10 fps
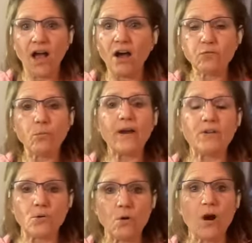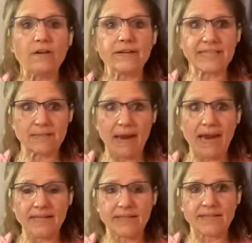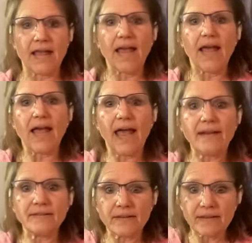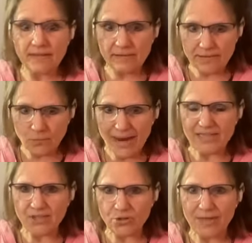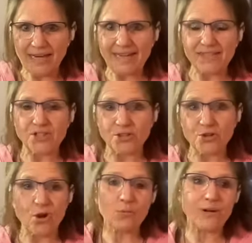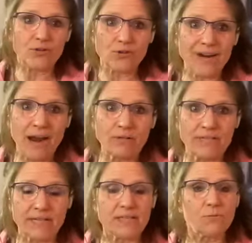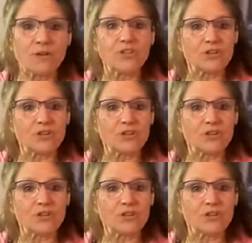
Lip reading: of where you are in space. And the way to do that is to know where your ground is, whether